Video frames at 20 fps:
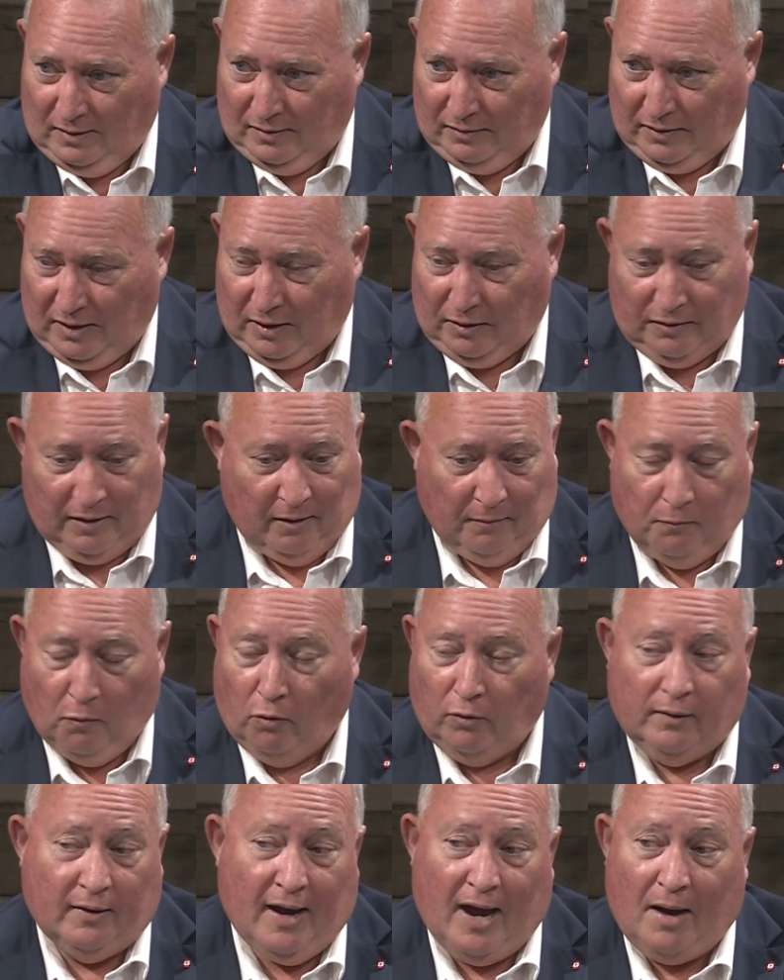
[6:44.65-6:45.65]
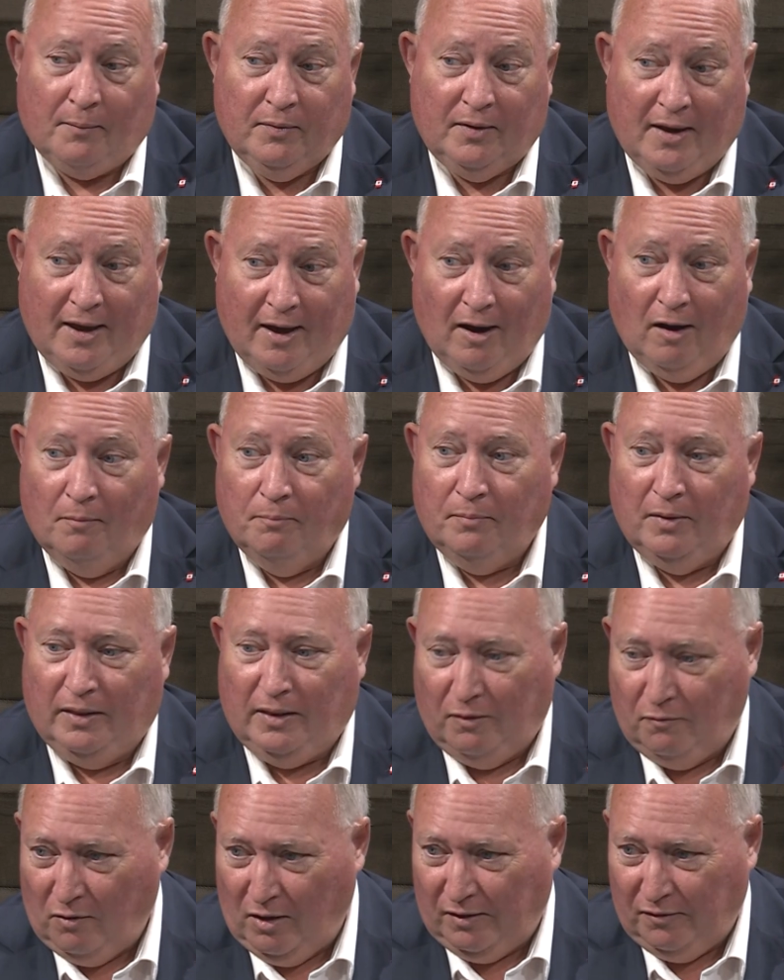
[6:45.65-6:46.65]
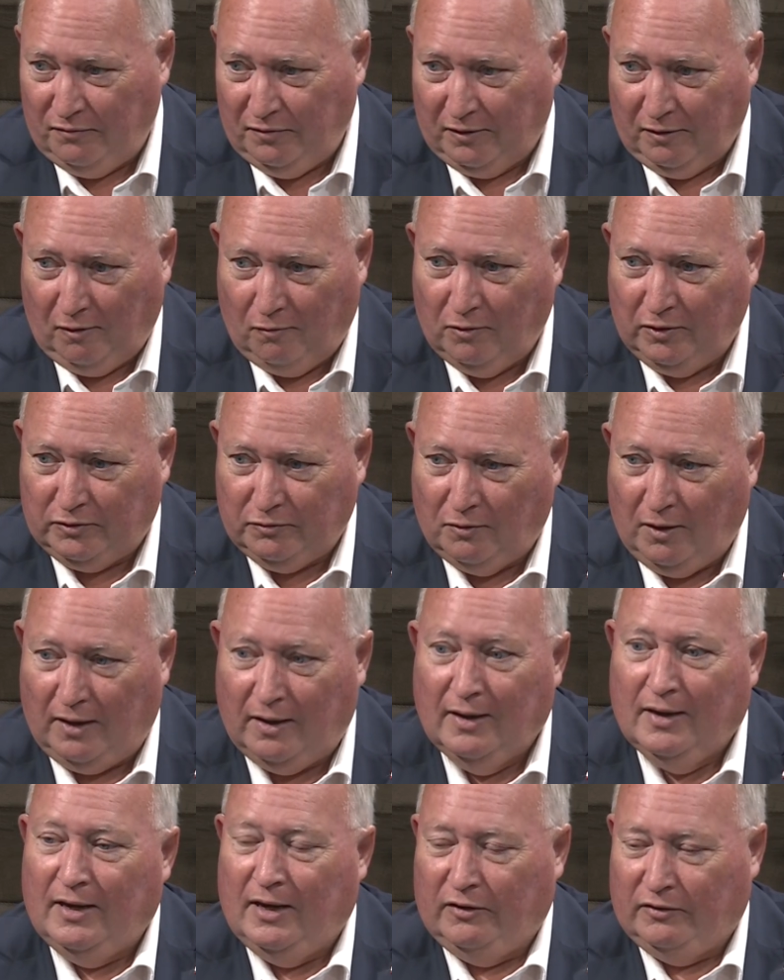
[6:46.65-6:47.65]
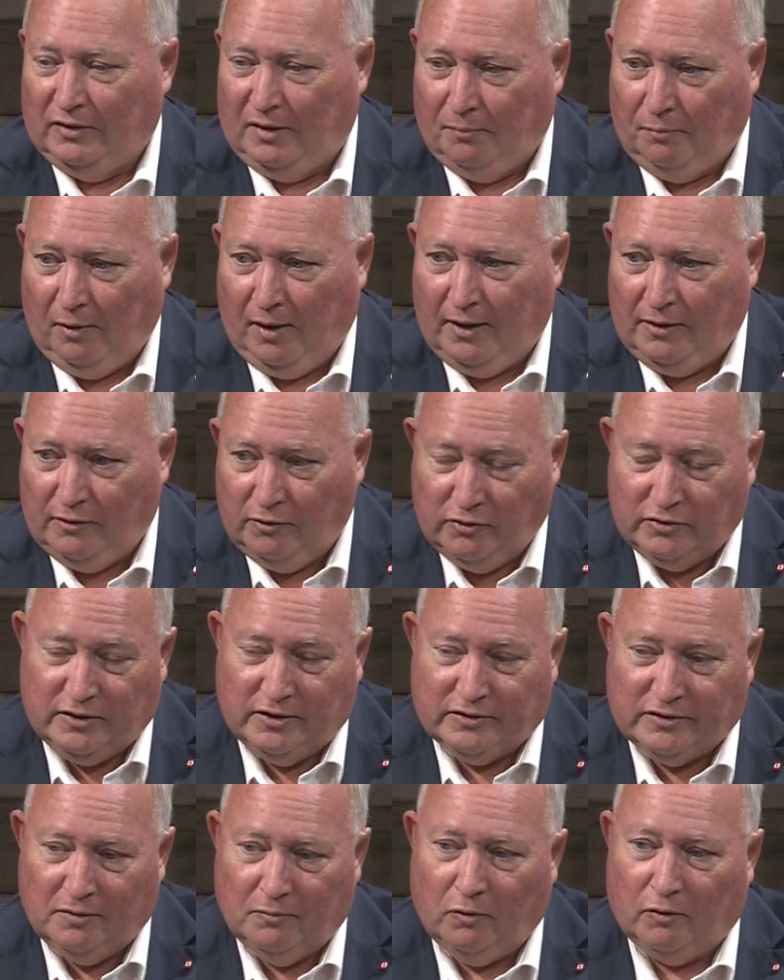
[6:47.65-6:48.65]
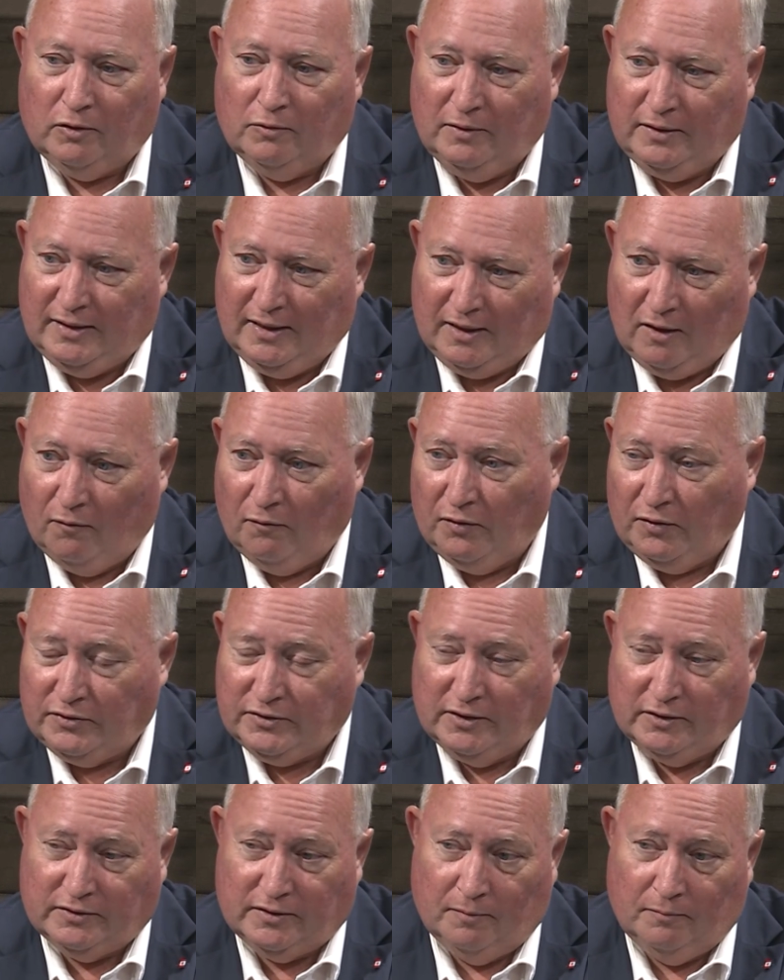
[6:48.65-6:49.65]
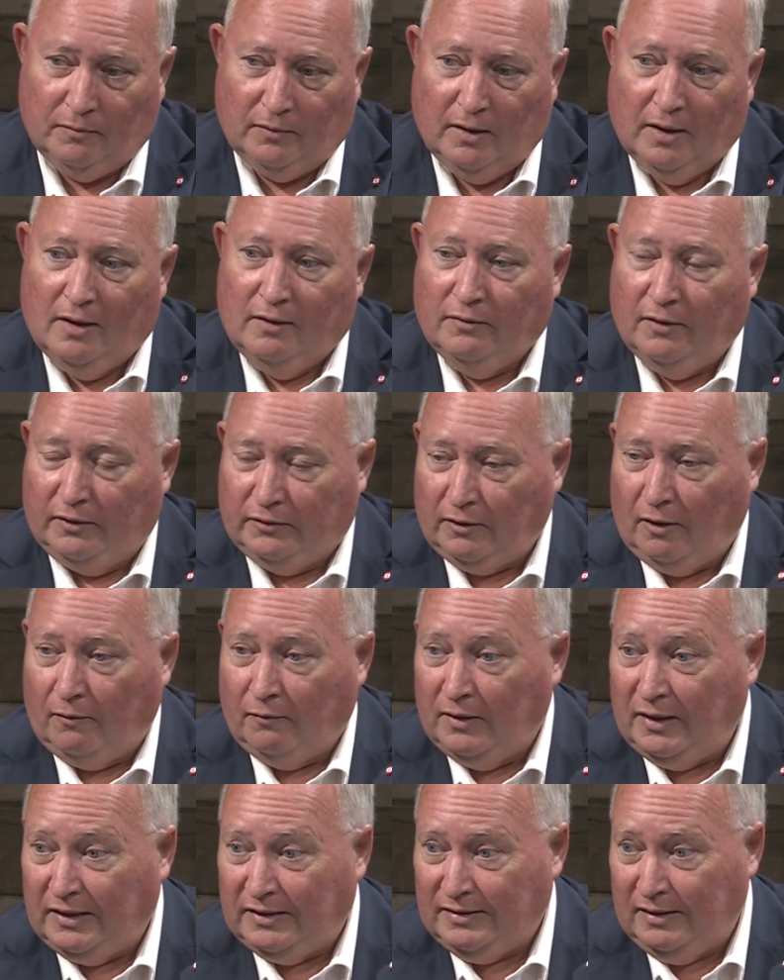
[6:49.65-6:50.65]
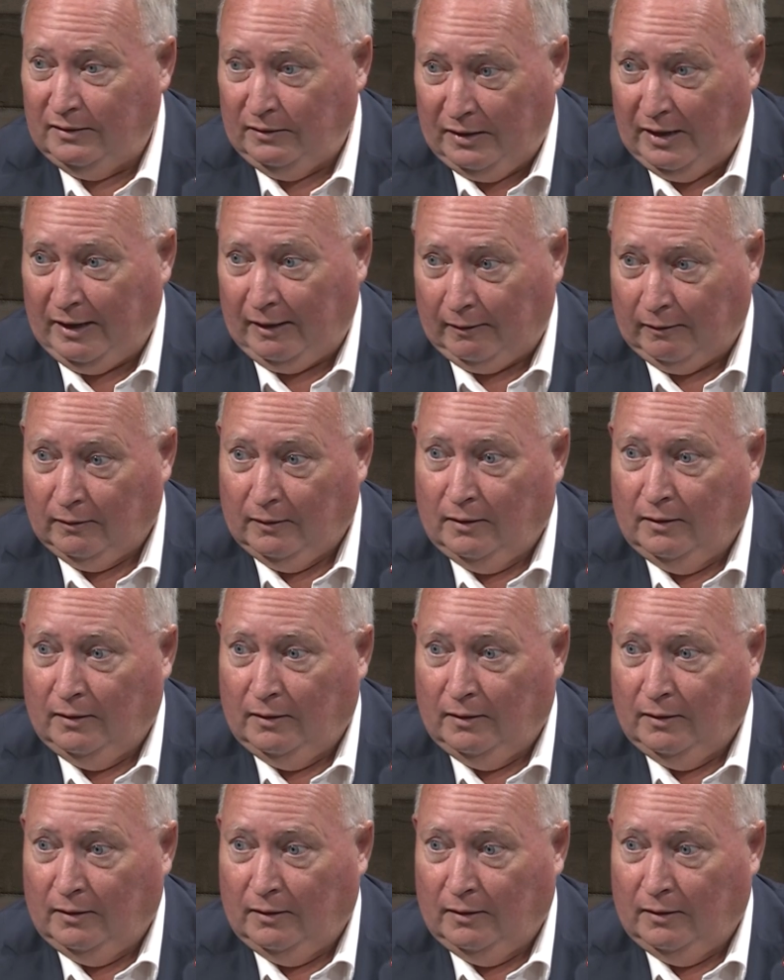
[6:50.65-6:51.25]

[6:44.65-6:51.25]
They're more than happy to help, but they want to figure out which way. Is it a brand new system, or do we take over the system that's already there?